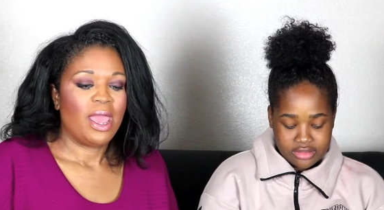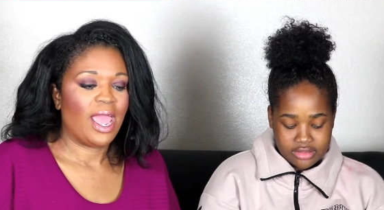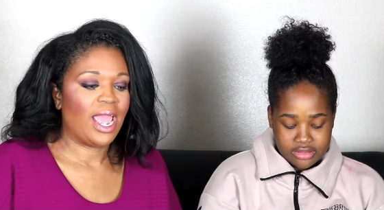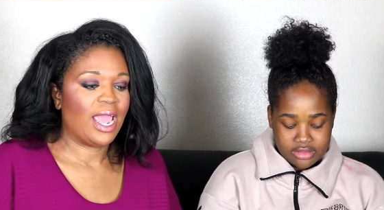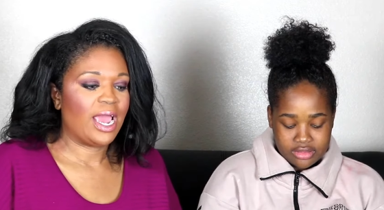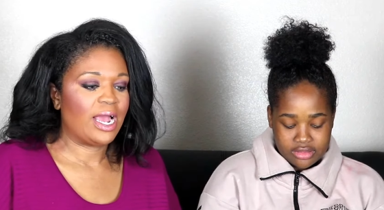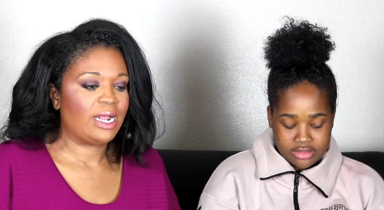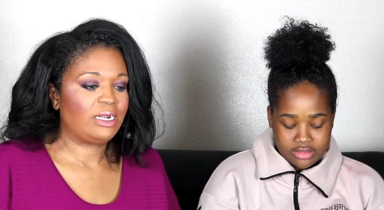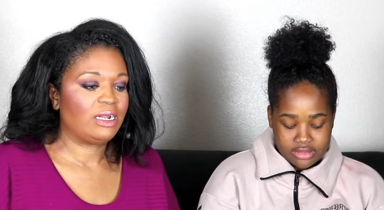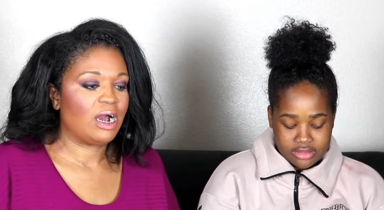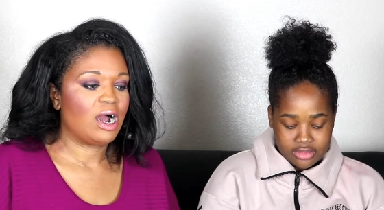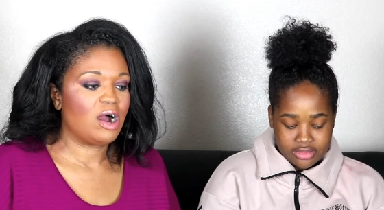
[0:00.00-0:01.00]

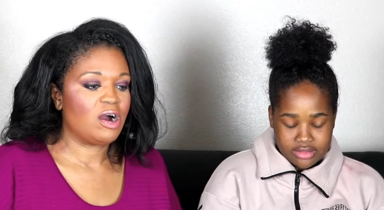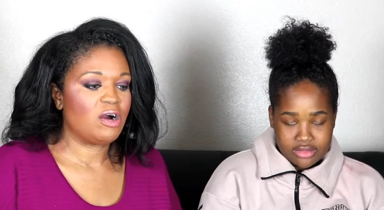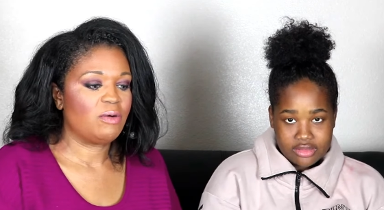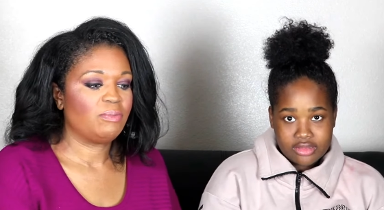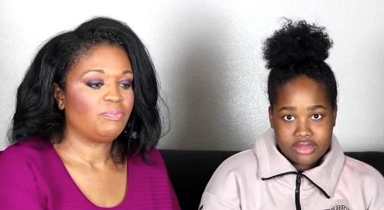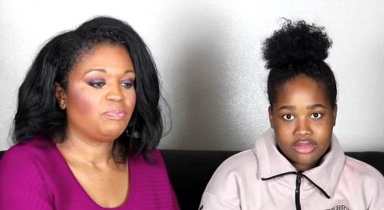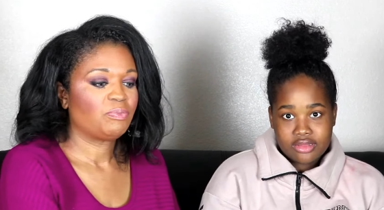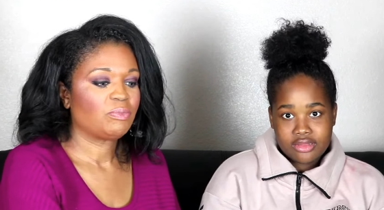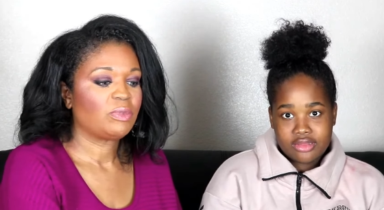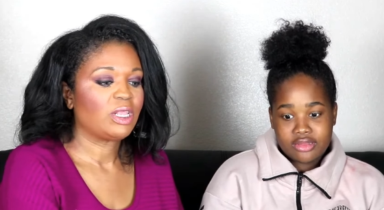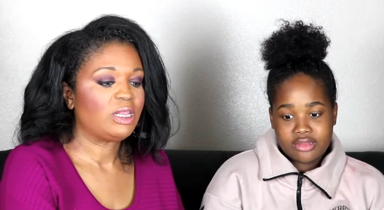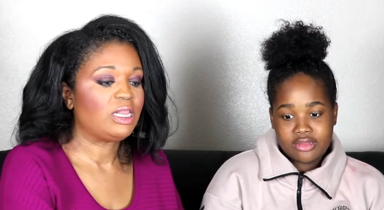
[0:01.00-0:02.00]
Speaker 1: and um,
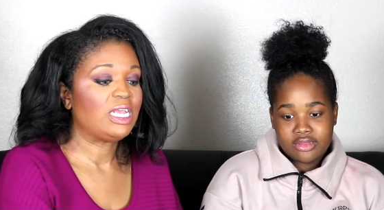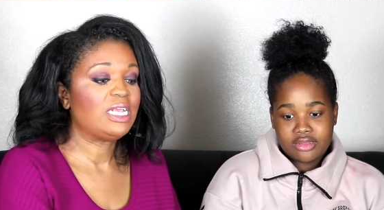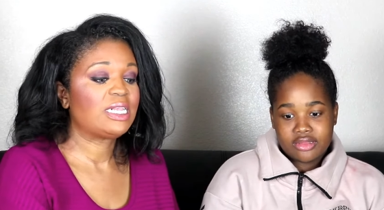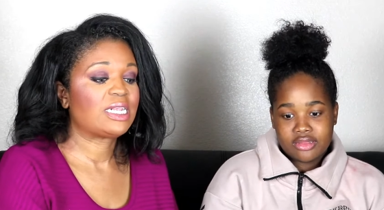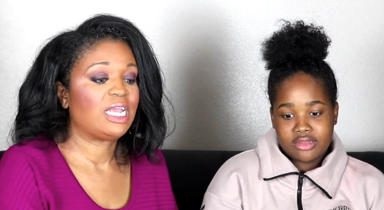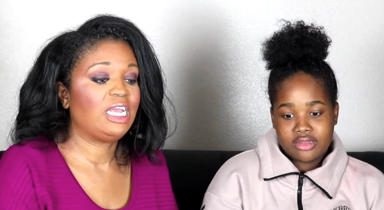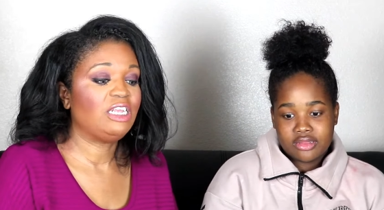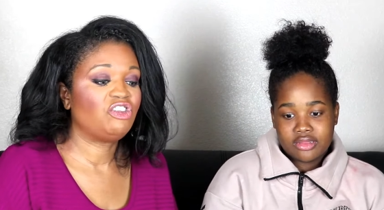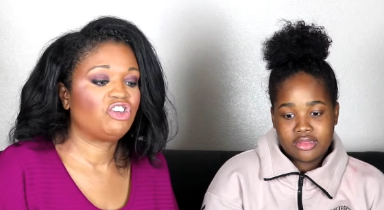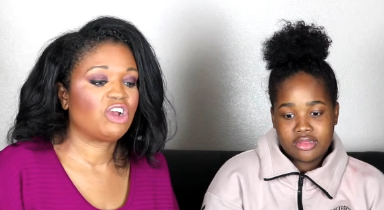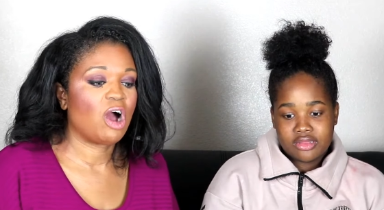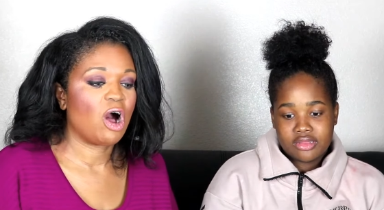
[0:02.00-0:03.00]
these
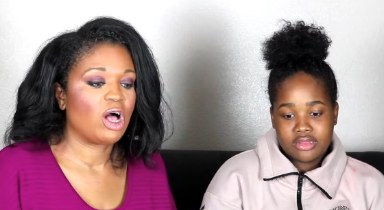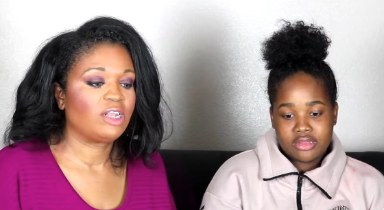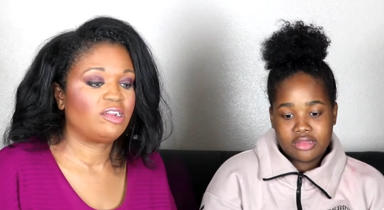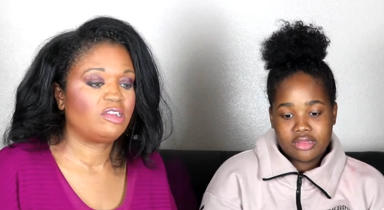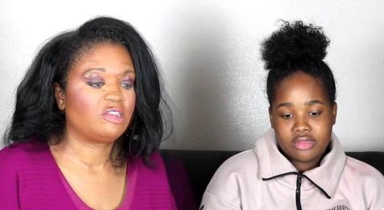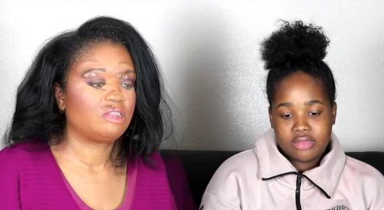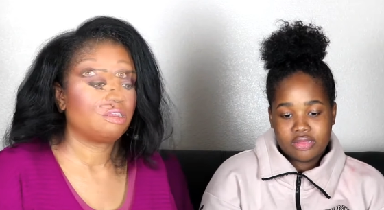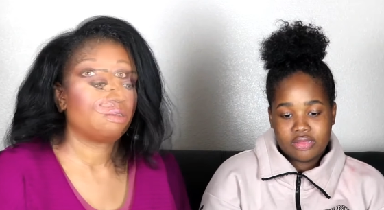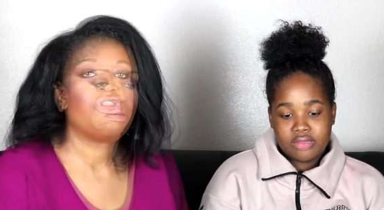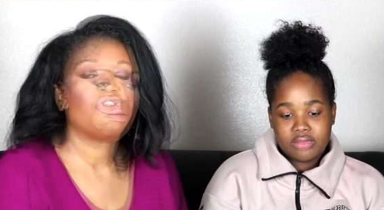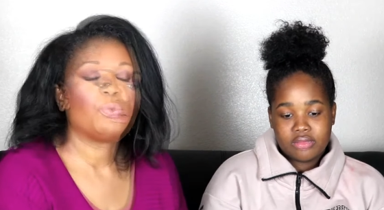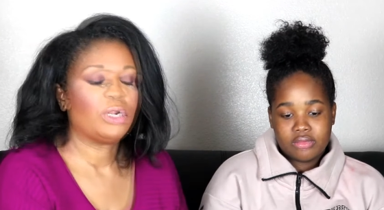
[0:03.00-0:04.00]
each cost
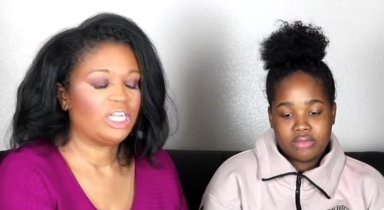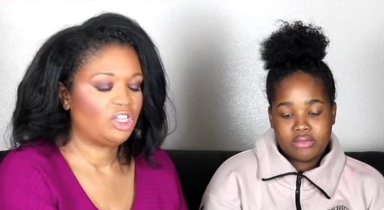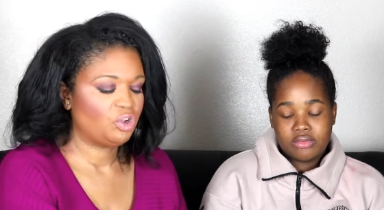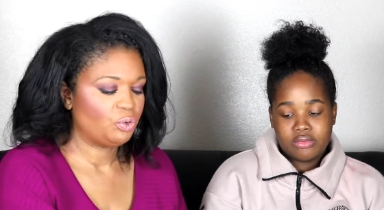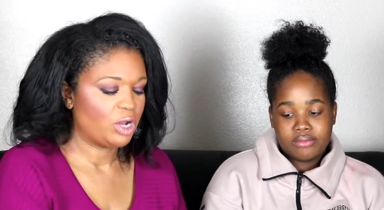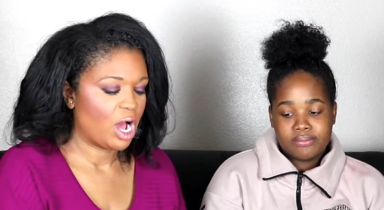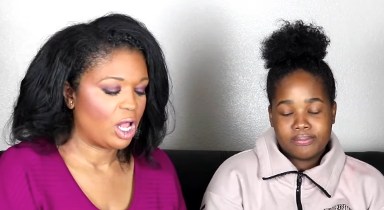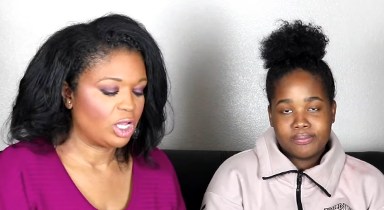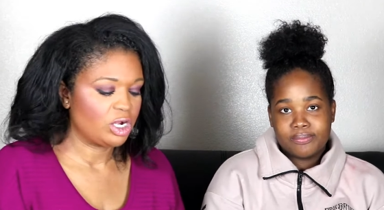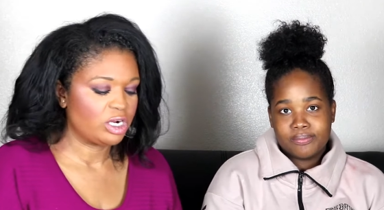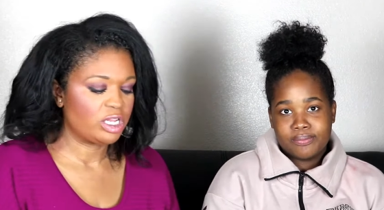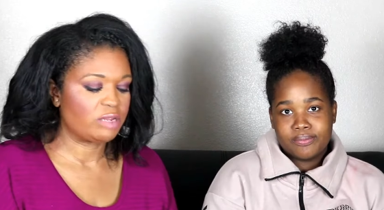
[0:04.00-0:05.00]

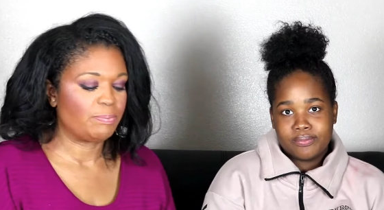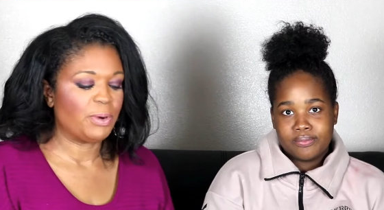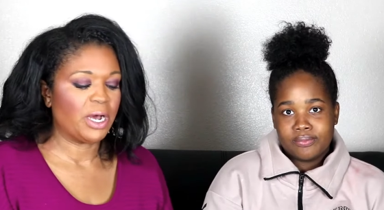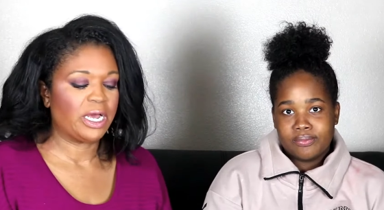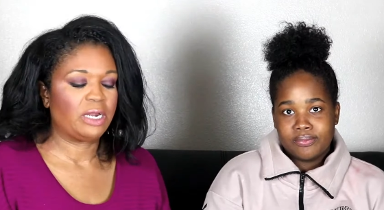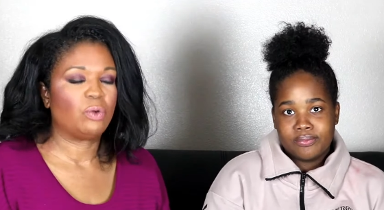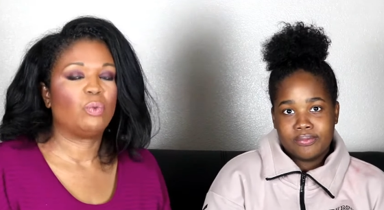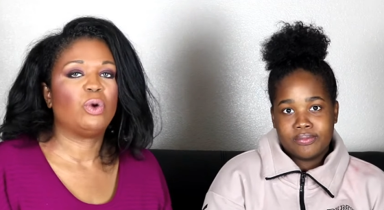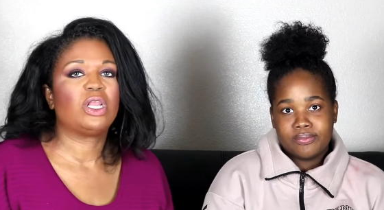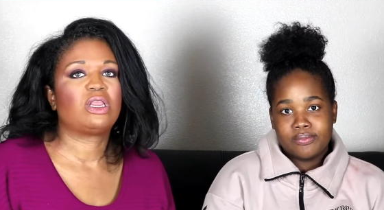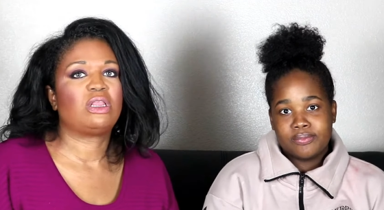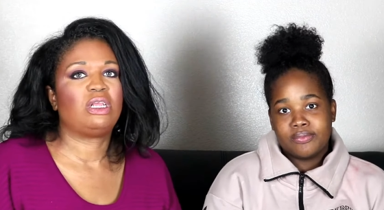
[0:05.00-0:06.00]
$22 but
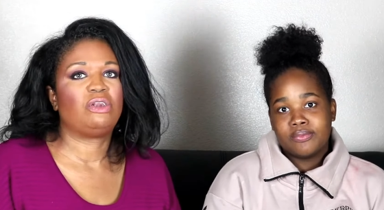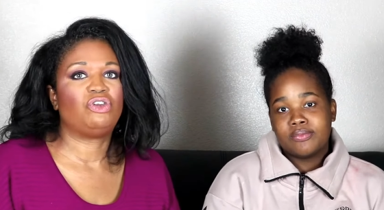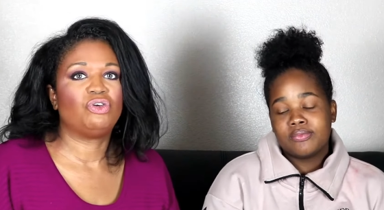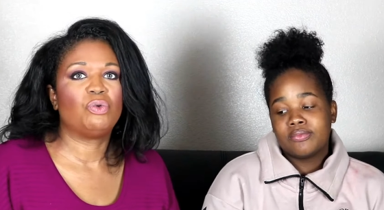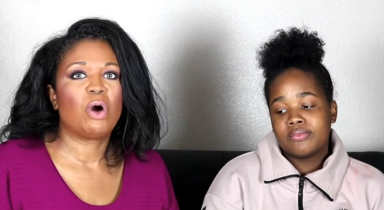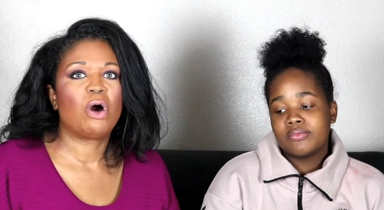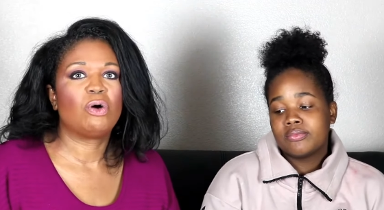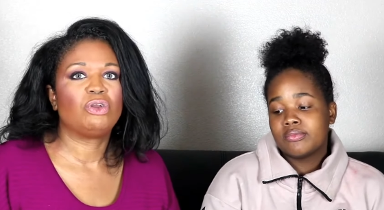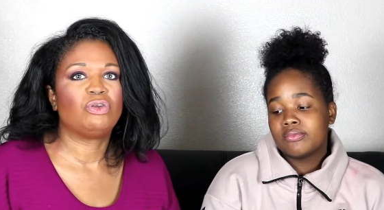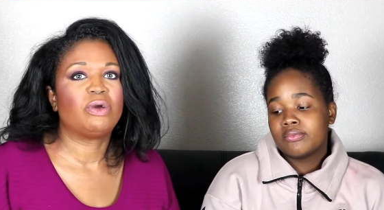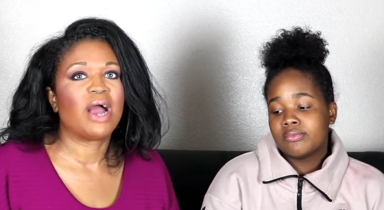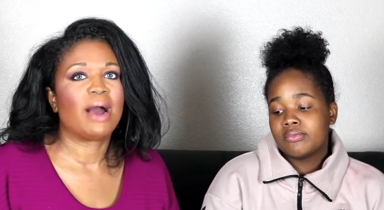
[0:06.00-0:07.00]
with the duo
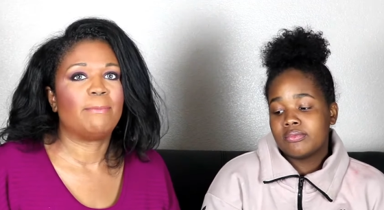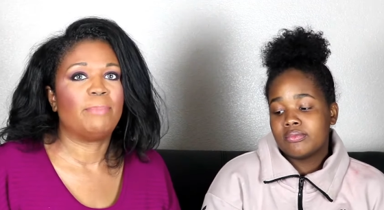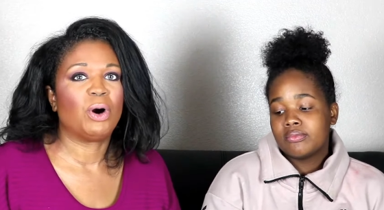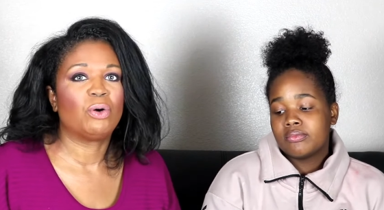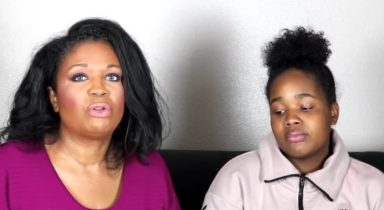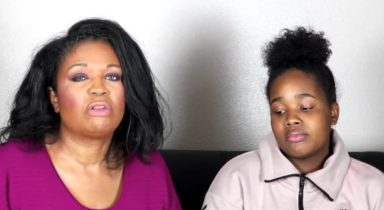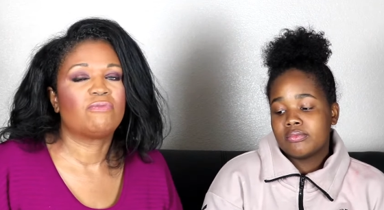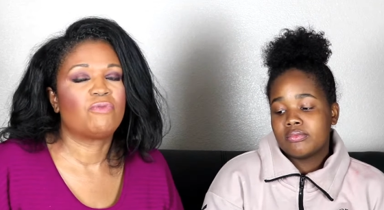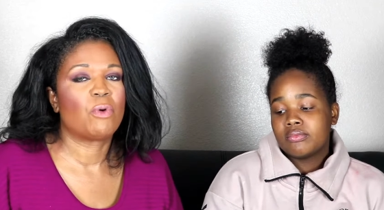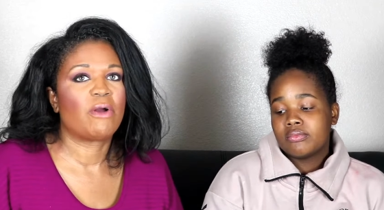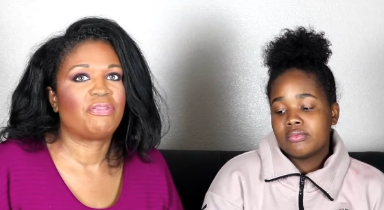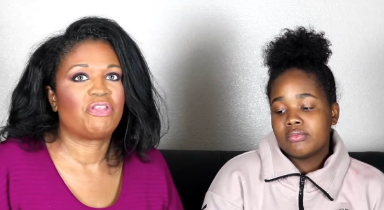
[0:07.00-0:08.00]
you got both
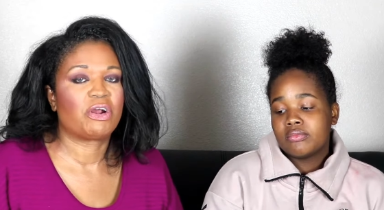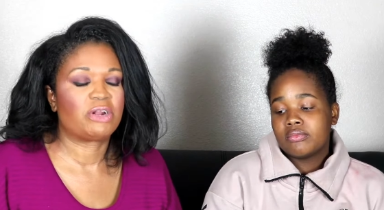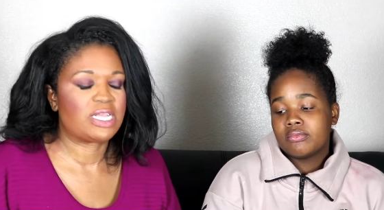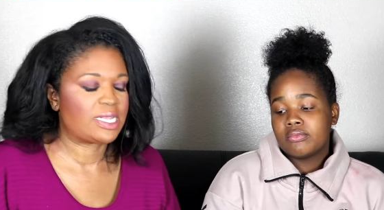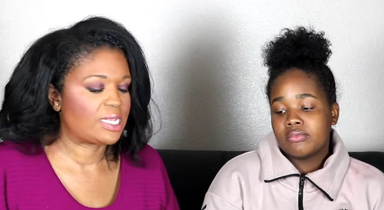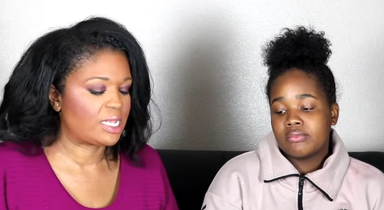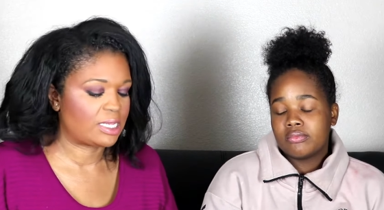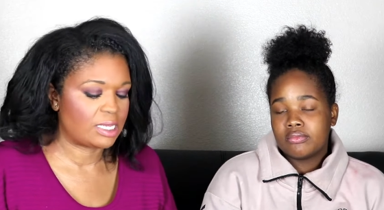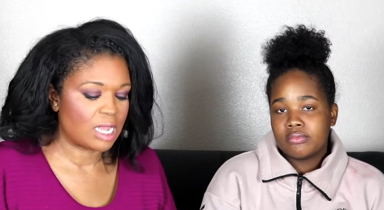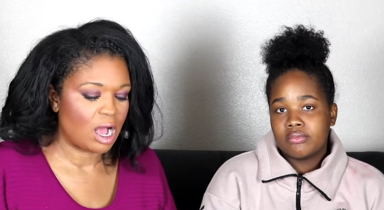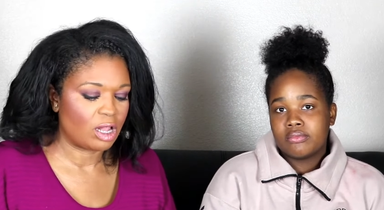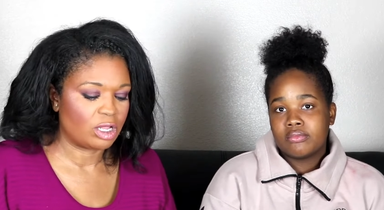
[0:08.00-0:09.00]
for
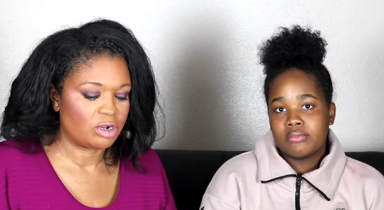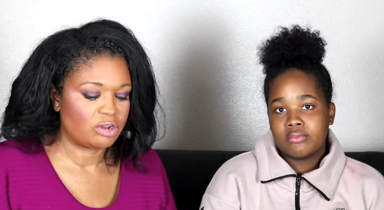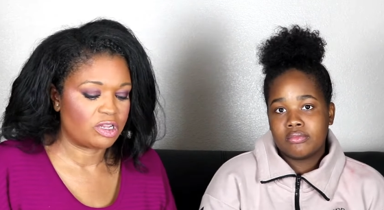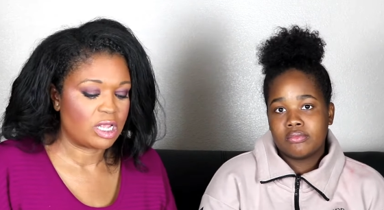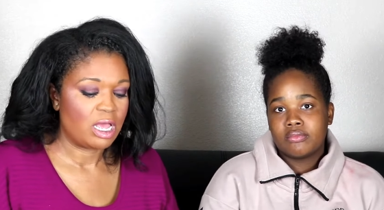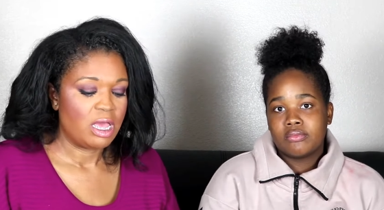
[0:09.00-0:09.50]
$36.